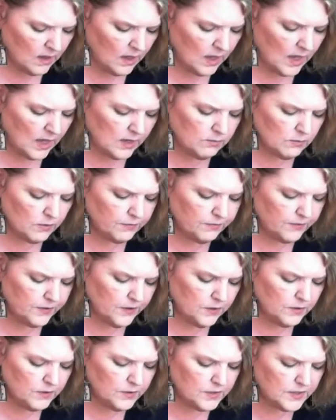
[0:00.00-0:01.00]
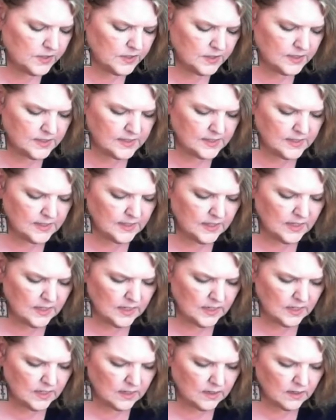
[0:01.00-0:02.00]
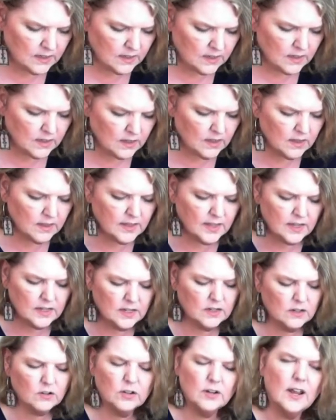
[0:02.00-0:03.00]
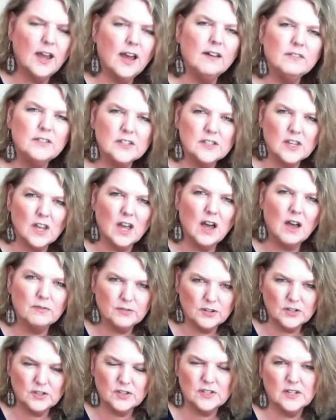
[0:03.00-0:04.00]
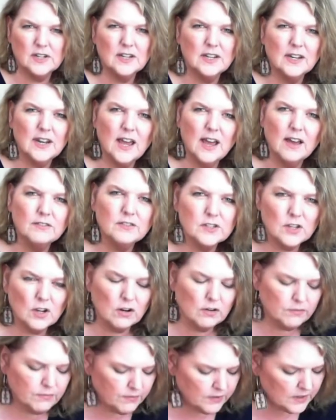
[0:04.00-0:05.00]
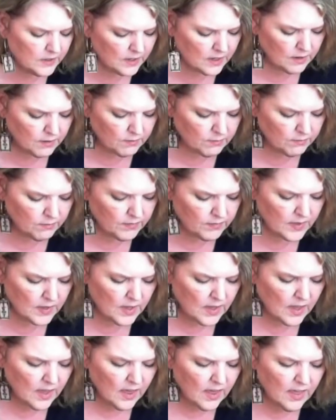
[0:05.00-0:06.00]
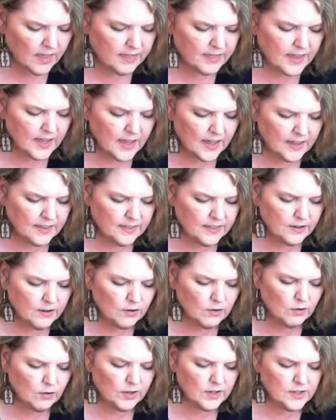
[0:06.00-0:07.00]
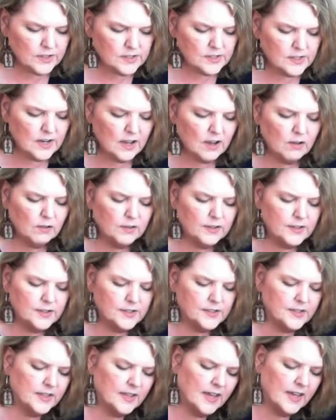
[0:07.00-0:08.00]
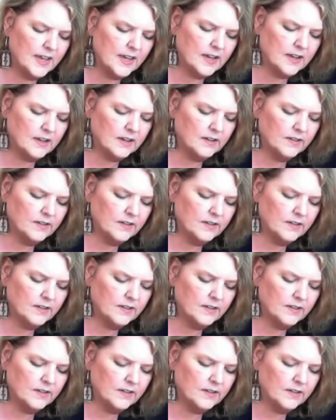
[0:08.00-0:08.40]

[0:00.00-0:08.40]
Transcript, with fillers: and refused to see that he could have these options, that he could have this heart freedom, that there is now this like,